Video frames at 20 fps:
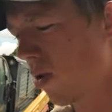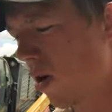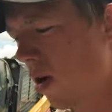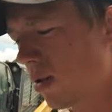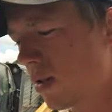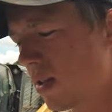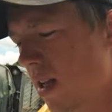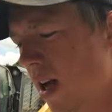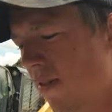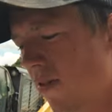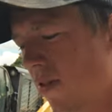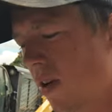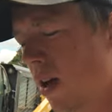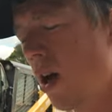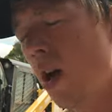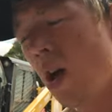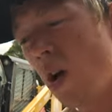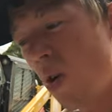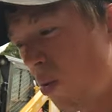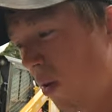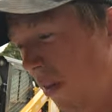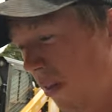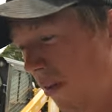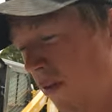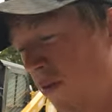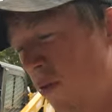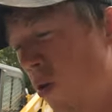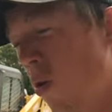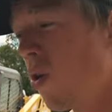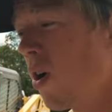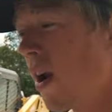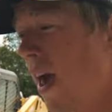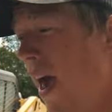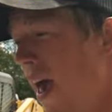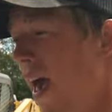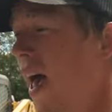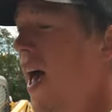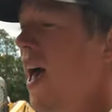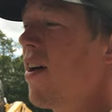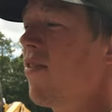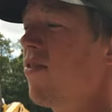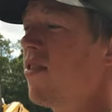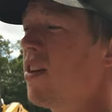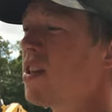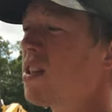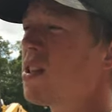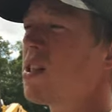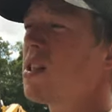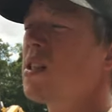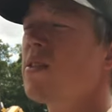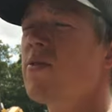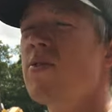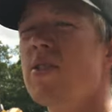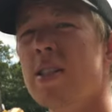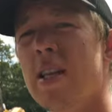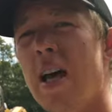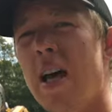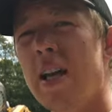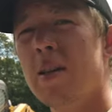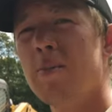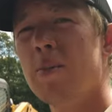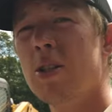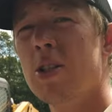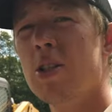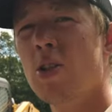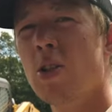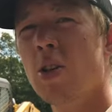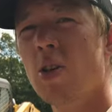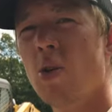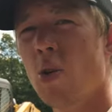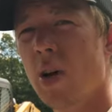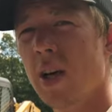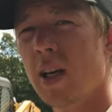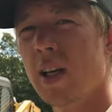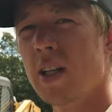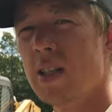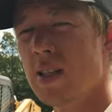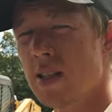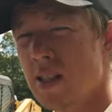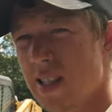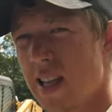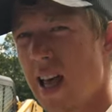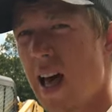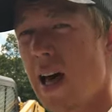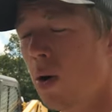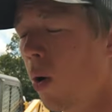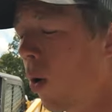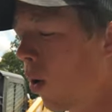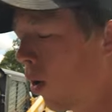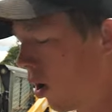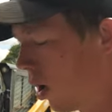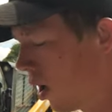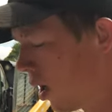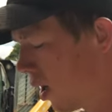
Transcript: wrong stuff, with a four and a half inches of setting material, it can settle.